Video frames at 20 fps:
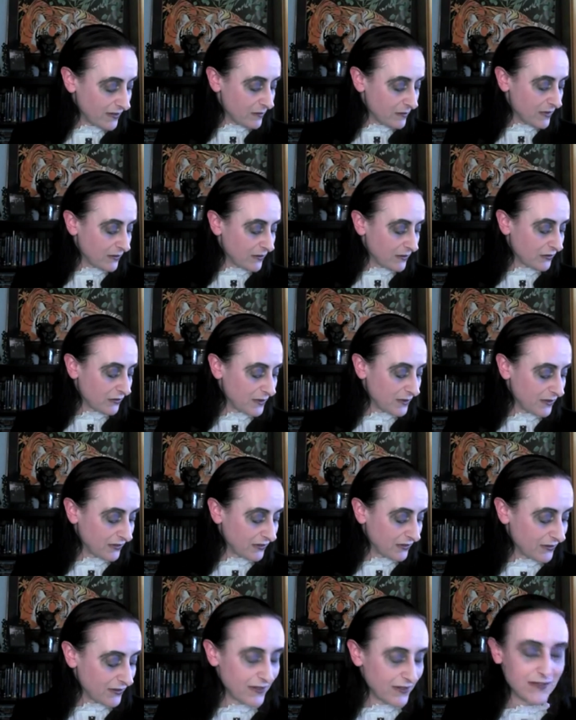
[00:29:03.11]
the most
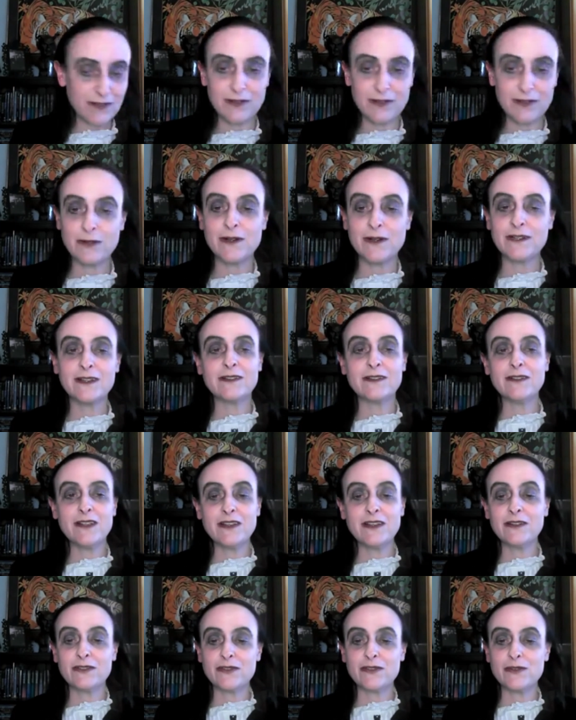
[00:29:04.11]
recent thing
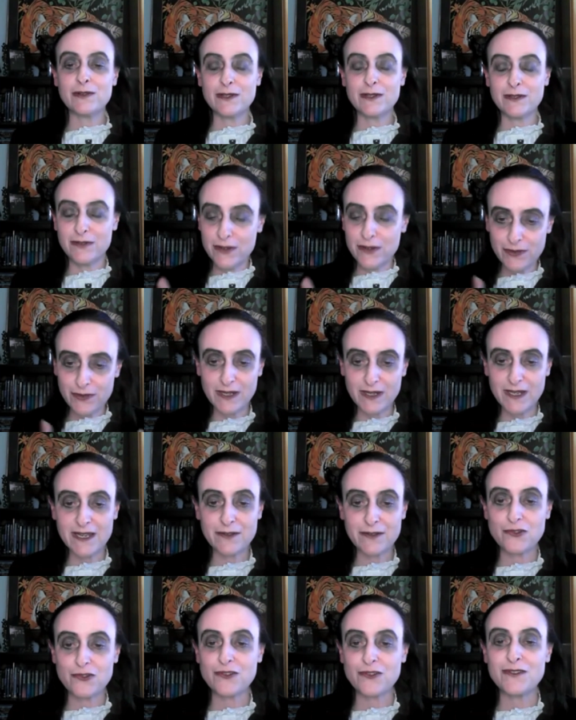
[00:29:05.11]
is your new
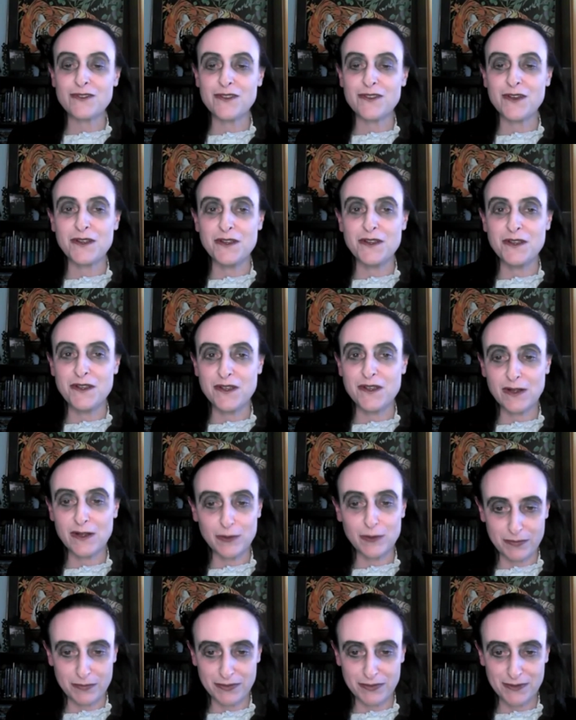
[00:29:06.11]
collection, The
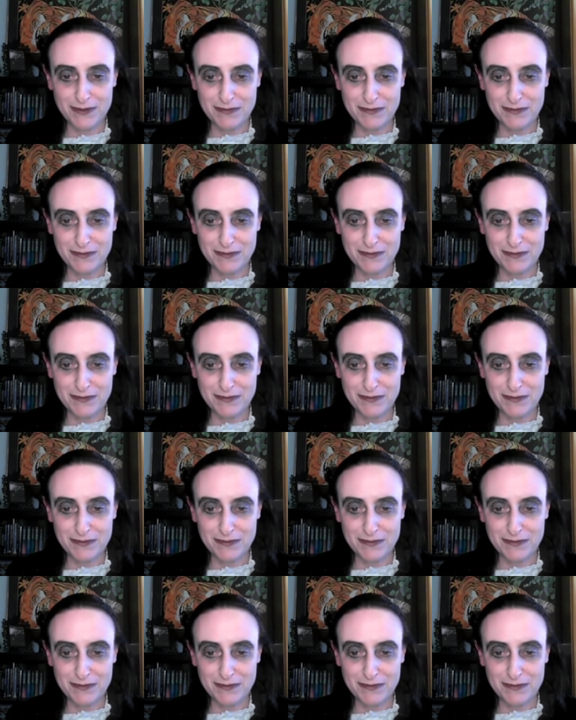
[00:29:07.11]
Gulp.